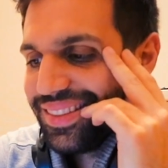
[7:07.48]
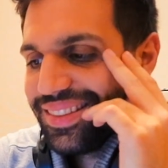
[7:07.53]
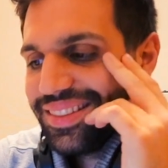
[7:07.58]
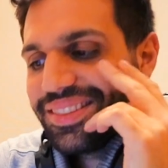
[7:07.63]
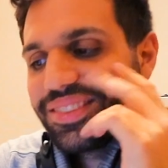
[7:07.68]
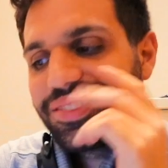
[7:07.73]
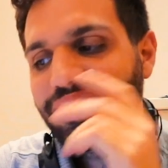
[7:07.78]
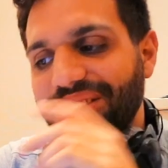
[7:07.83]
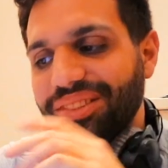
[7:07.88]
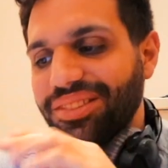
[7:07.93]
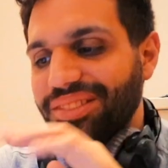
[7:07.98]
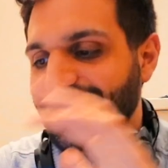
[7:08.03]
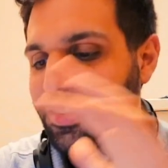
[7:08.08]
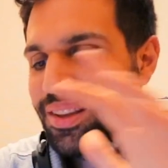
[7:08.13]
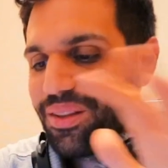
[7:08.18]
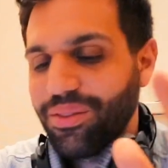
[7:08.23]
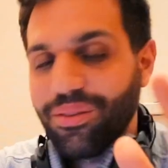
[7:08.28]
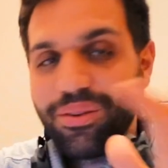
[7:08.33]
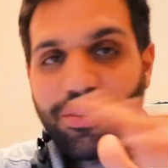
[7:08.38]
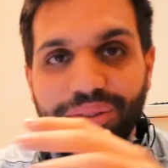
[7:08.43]
this just
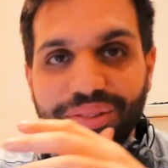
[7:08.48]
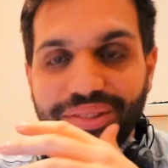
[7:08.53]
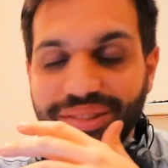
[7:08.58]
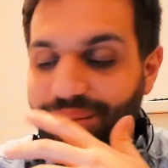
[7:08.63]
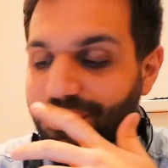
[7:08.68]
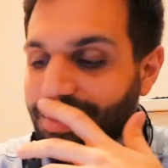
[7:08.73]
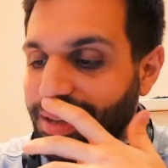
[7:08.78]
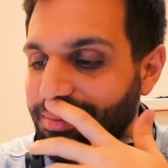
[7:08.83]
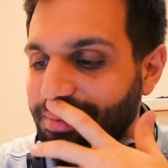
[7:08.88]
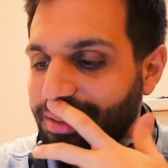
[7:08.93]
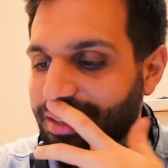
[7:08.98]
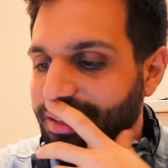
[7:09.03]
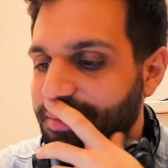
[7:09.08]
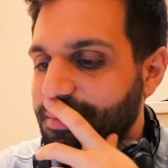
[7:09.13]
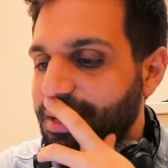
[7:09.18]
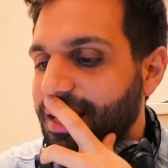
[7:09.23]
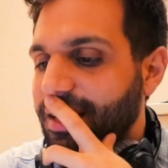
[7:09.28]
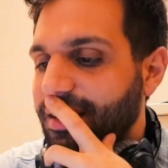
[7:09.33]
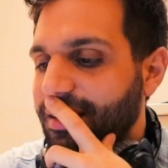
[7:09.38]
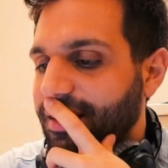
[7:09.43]
throws the people
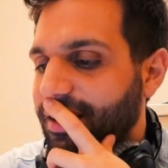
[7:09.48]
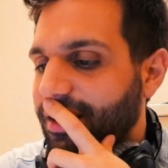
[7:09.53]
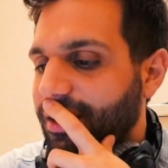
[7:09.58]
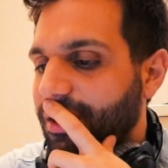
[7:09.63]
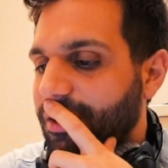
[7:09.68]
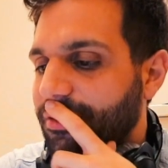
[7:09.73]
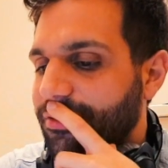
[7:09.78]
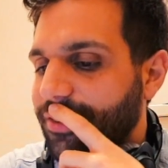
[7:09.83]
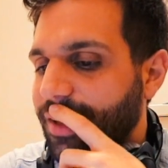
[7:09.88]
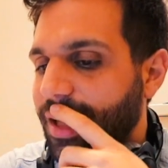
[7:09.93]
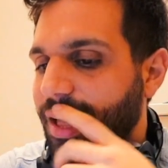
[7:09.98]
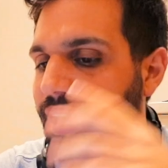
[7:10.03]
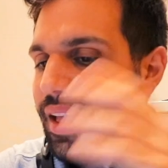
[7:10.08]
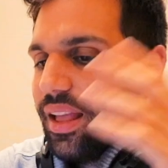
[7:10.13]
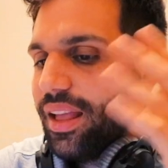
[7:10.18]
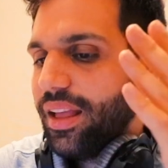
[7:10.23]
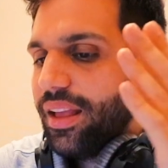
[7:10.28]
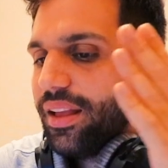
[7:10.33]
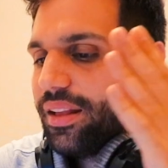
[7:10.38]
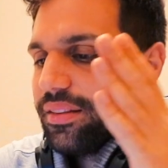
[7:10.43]
immediately off.
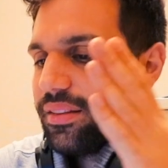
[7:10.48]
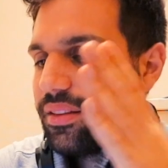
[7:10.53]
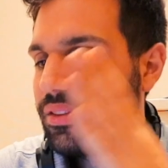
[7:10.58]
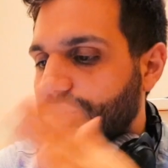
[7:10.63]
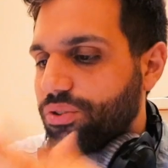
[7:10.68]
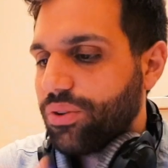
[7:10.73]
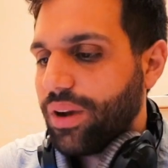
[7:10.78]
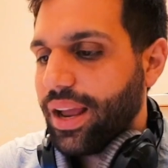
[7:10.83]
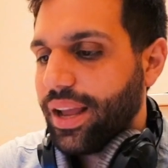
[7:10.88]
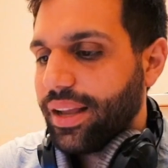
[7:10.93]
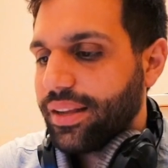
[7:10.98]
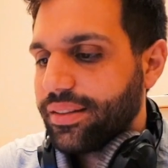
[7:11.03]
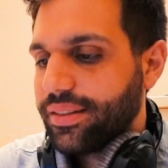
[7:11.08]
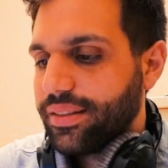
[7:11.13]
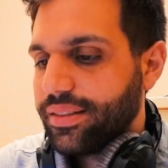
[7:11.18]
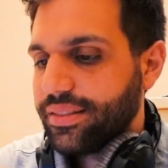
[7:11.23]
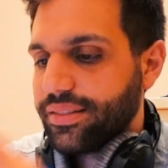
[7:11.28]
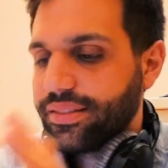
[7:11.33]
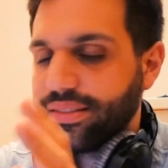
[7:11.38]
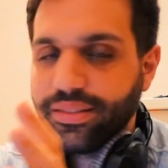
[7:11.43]
The track
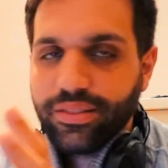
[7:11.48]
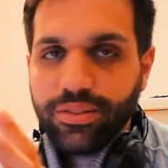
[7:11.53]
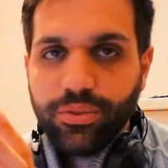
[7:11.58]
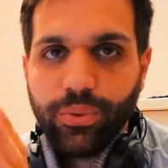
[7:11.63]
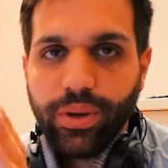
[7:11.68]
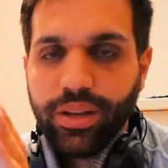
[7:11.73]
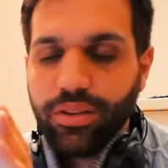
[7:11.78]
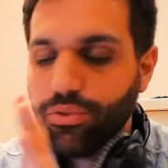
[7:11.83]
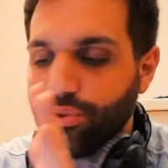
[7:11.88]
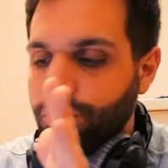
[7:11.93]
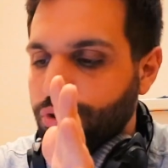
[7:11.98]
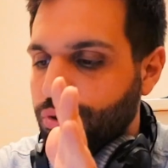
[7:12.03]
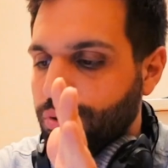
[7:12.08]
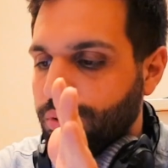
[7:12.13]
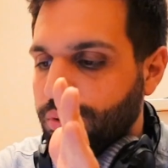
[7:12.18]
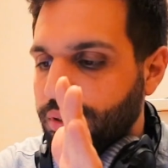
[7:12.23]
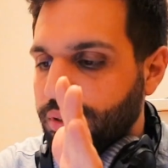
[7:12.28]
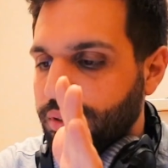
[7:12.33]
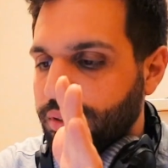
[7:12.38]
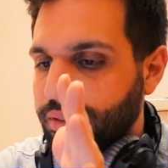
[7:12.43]
is way too
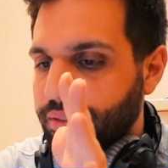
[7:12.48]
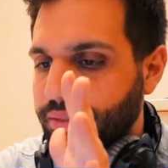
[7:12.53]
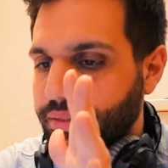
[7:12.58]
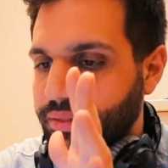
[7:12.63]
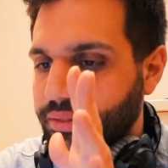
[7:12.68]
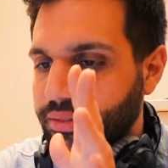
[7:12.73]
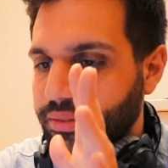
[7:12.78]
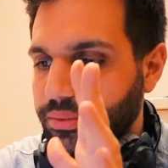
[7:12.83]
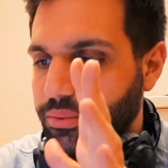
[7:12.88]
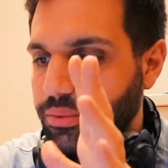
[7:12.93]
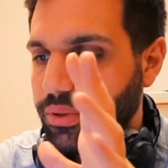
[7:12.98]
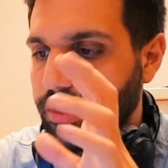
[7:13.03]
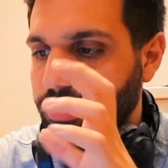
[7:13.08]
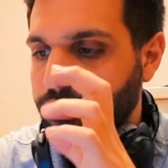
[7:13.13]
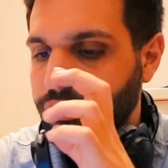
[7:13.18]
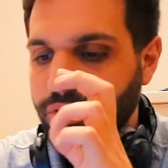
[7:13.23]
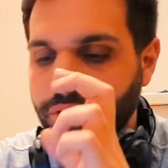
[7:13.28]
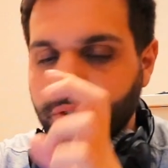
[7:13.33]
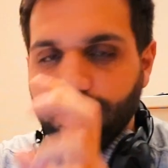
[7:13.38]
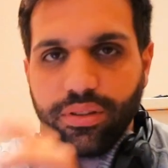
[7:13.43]
short. It's
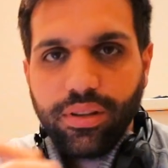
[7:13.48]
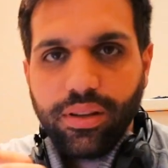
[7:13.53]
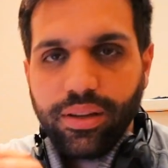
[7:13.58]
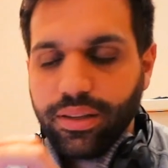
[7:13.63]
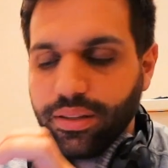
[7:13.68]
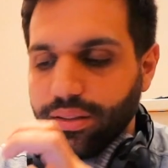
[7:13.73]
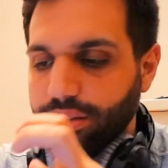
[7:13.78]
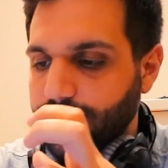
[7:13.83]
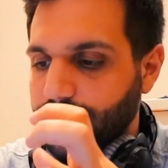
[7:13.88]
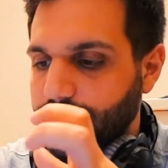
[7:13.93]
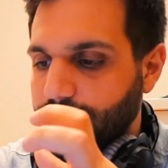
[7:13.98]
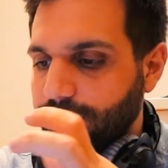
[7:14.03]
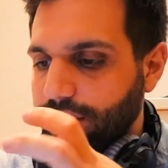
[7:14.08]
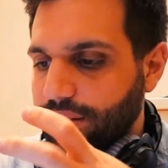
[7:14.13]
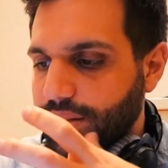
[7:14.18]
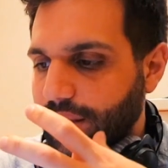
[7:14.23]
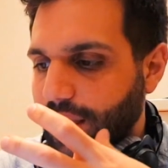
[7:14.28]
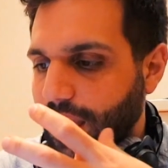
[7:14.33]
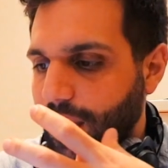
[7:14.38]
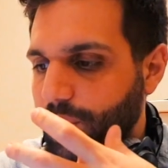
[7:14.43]
really just like a
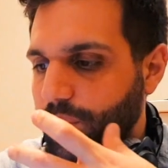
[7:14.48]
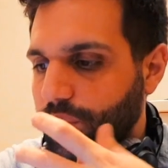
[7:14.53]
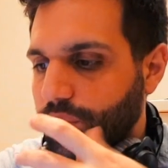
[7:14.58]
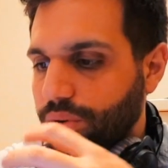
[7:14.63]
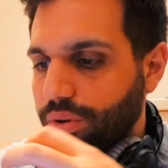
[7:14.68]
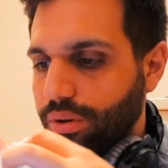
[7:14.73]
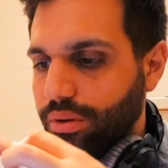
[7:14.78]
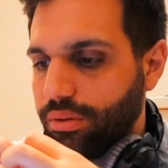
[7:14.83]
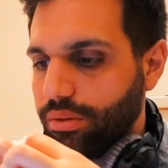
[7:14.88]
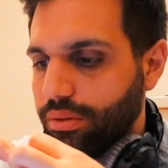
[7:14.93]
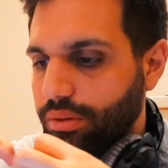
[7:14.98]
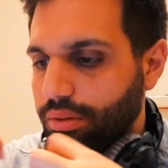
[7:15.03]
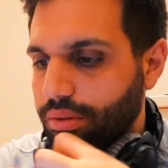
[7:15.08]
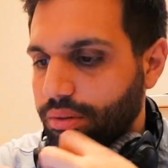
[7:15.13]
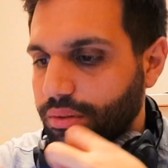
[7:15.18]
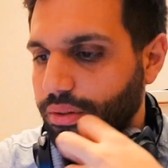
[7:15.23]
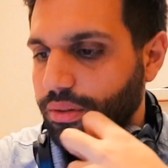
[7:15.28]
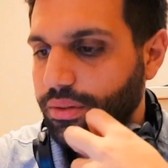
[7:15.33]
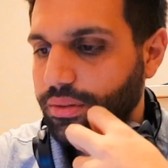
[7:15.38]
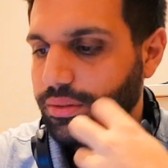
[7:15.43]
demo
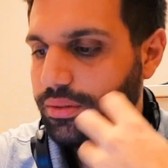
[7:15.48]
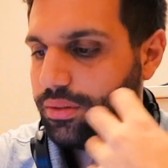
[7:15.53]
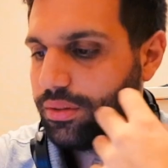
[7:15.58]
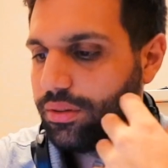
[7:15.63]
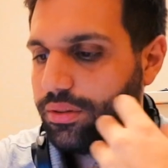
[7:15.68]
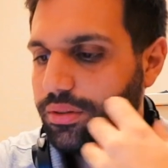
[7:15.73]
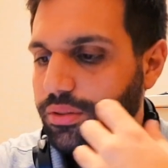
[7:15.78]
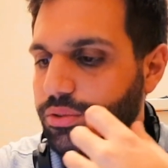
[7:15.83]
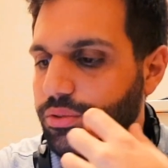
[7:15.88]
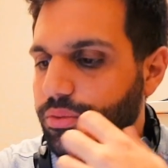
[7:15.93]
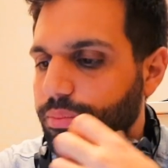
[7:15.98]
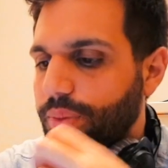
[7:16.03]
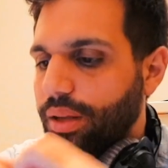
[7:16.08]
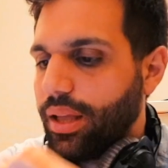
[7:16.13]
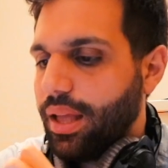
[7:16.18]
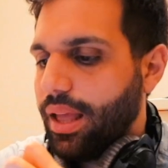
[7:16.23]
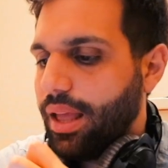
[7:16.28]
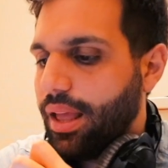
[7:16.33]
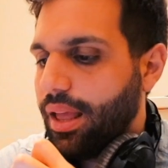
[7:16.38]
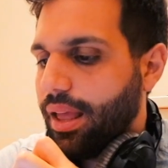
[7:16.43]
or a, a loop.
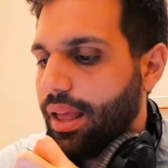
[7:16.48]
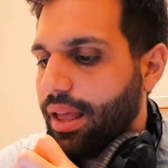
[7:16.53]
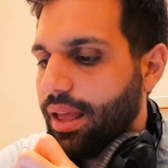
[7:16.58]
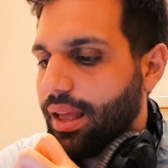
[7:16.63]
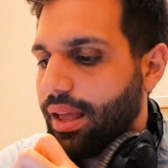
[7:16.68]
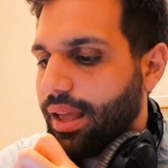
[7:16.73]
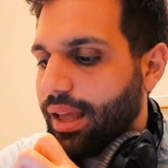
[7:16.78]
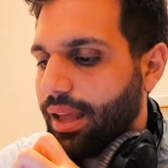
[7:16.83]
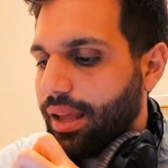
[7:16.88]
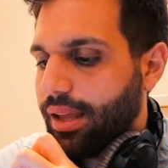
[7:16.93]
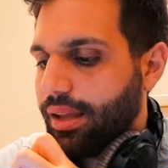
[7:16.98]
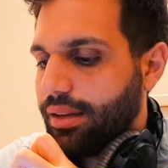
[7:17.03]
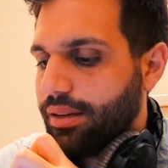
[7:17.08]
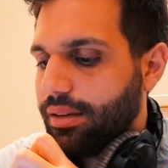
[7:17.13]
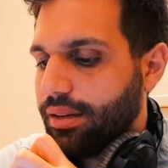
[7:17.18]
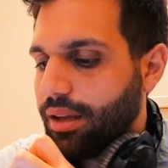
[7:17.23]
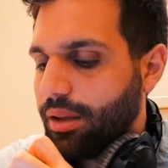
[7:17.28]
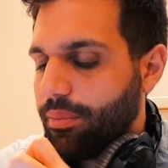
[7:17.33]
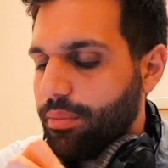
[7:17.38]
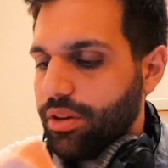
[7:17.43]

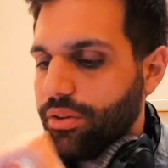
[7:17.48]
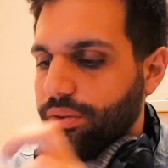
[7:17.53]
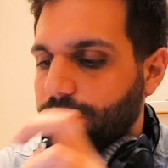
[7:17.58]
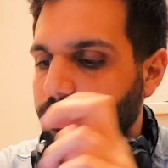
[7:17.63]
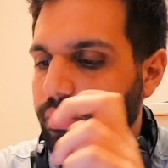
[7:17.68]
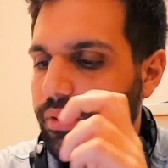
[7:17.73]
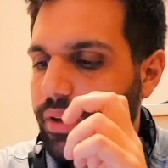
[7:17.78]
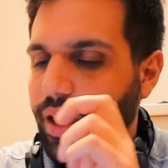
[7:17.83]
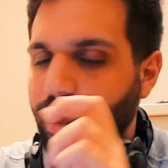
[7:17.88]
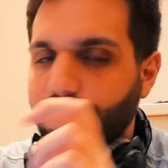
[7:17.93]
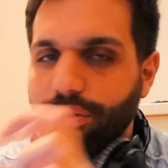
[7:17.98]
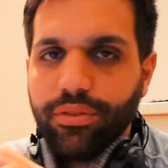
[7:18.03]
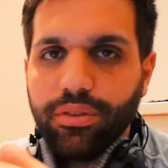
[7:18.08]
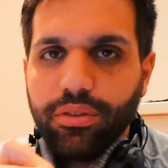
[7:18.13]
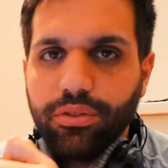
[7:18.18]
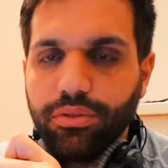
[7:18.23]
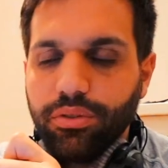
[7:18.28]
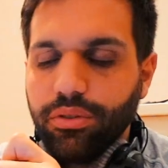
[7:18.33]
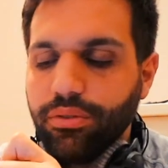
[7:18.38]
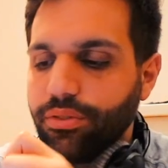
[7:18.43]
And I mean, you, you have
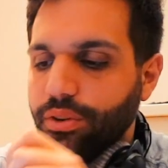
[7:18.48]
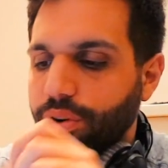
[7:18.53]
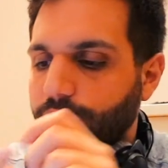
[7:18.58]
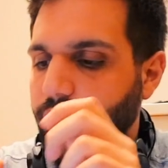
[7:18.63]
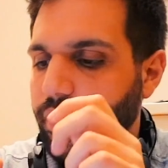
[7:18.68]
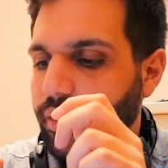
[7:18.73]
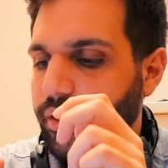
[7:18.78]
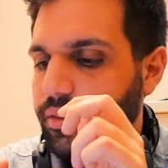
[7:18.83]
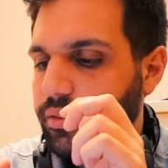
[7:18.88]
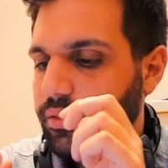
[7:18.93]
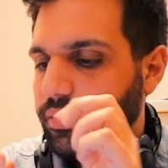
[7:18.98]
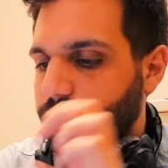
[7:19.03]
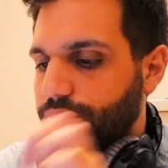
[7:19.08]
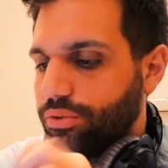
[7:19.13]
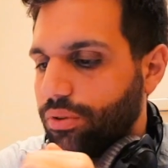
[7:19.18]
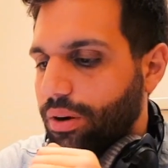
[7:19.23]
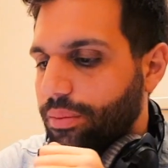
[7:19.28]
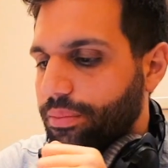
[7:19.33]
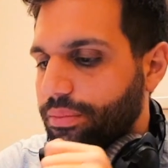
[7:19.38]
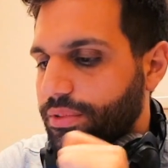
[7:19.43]
the groove going, the
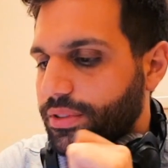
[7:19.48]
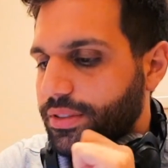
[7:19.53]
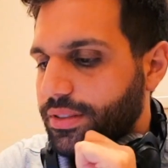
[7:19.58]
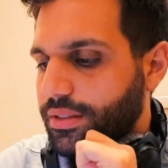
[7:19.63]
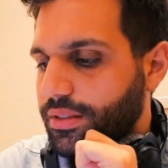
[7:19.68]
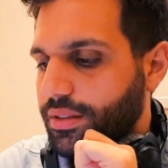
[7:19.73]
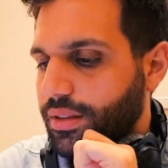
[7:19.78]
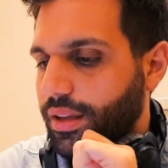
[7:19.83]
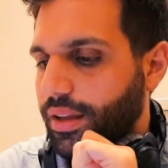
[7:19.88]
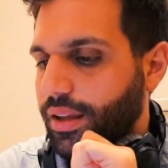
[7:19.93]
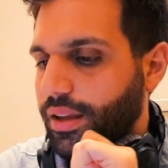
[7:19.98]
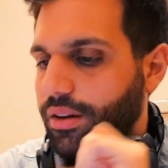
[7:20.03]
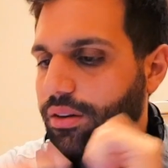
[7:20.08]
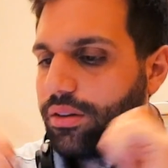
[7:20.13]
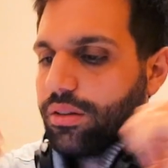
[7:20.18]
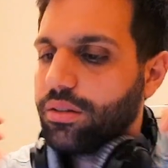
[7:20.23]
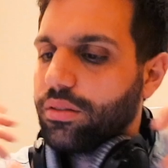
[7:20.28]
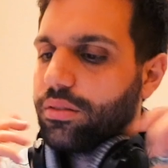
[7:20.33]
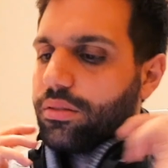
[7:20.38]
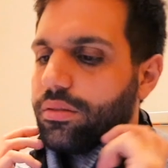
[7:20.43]
drums, they
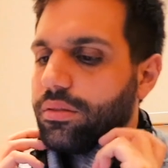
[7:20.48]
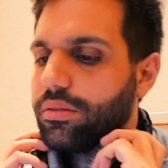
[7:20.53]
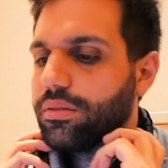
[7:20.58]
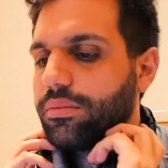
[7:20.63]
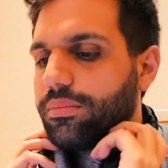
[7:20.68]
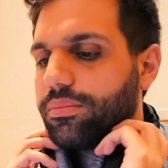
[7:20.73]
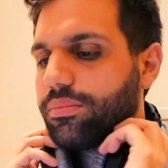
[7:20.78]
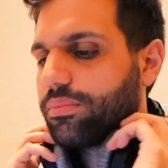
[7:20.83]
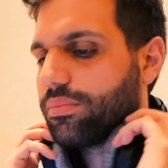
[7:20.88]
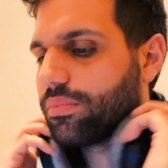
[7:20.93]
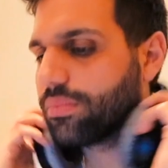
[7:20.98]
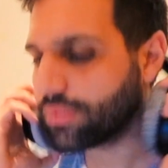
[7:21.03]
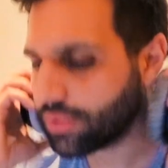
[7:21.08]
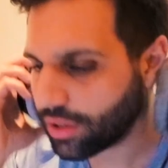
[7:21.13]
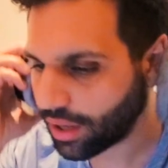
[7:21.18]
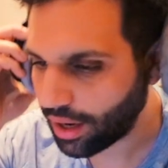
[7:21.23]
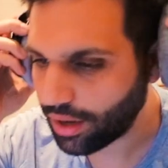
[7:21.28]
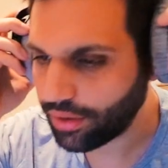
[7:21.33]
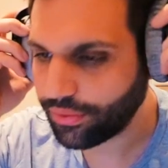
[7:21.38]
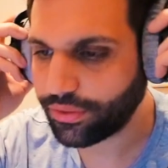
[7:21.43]
are
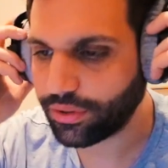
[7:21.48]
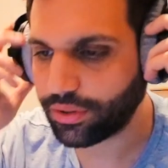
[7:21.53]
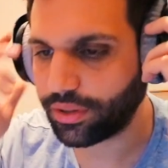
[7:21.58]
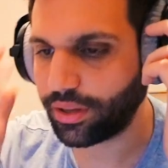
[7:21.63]
kind of